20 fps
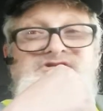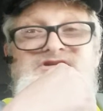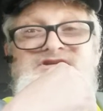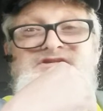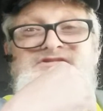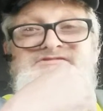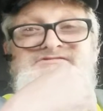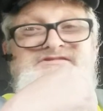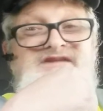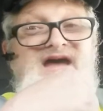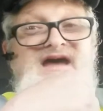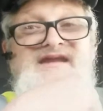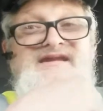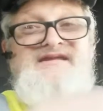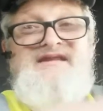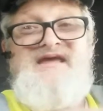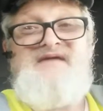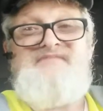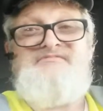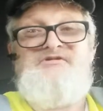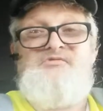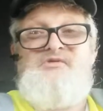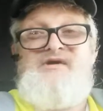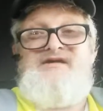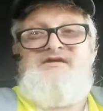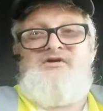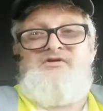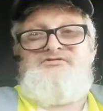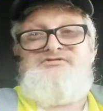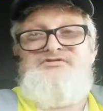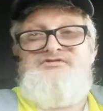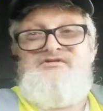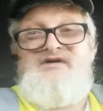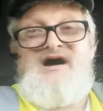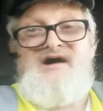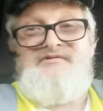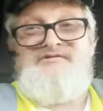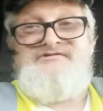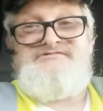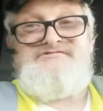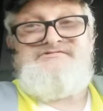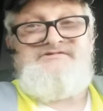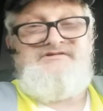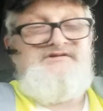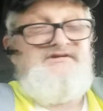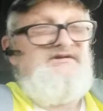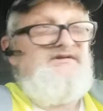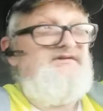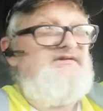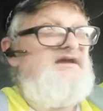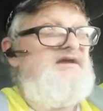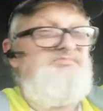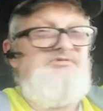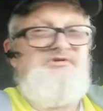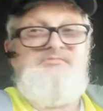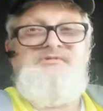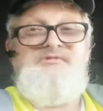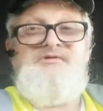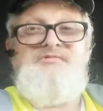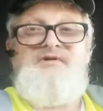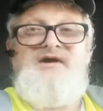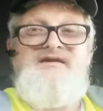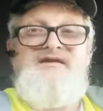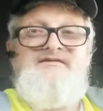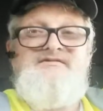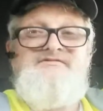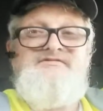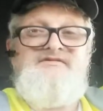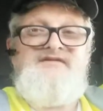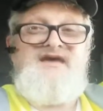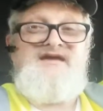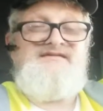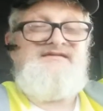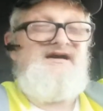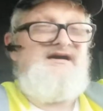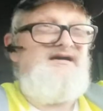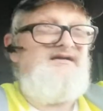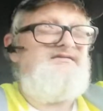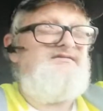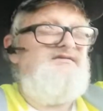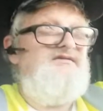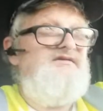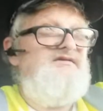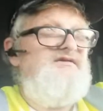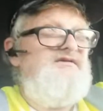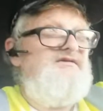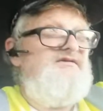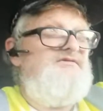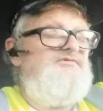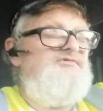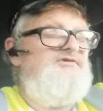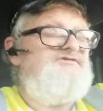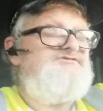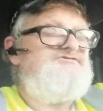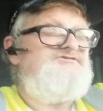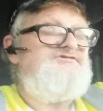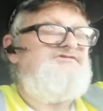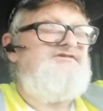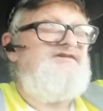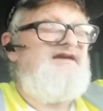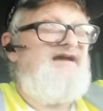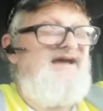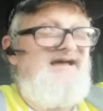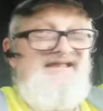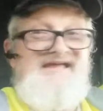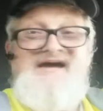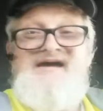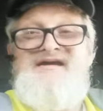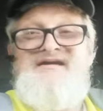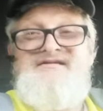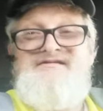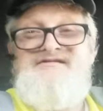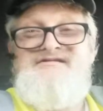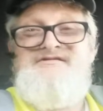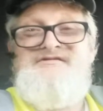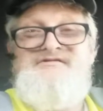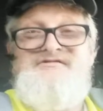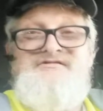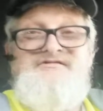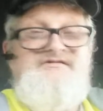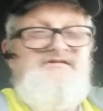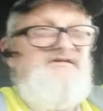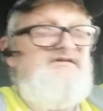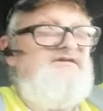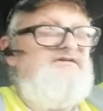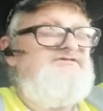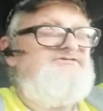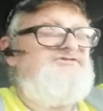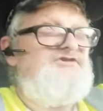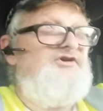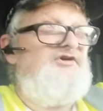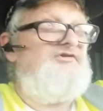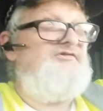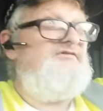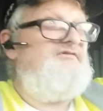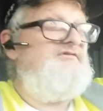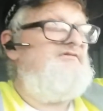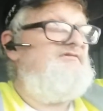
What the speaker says: because I didn't have to wait no 2 hours. They put me right into that dock, which I like, you know. So